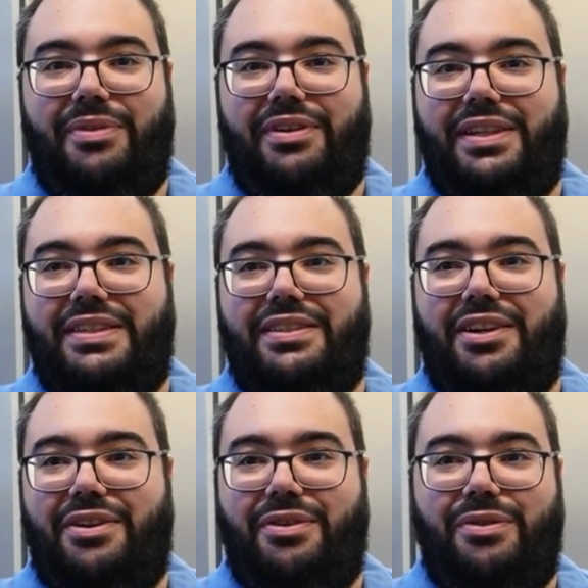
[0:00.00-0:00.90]
There is
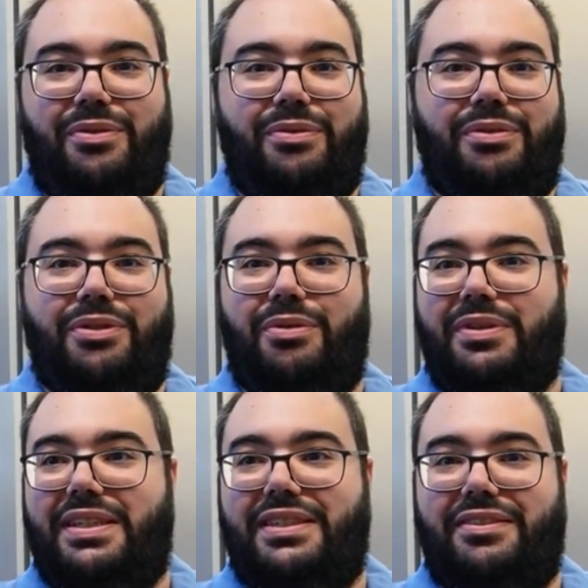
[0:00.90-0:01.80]
no
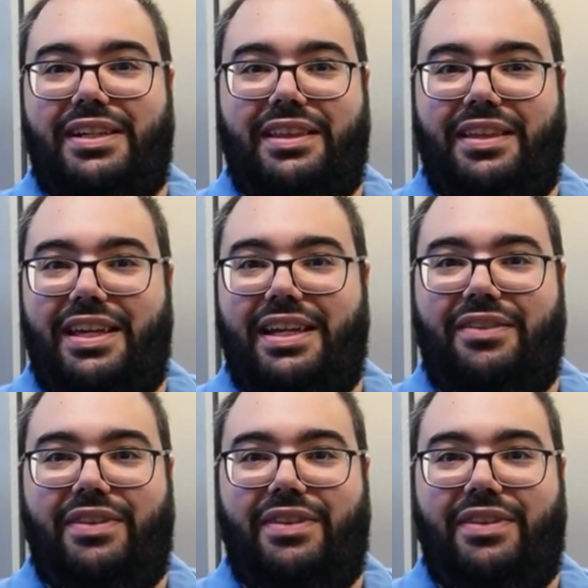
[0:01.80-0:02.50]
courses or anything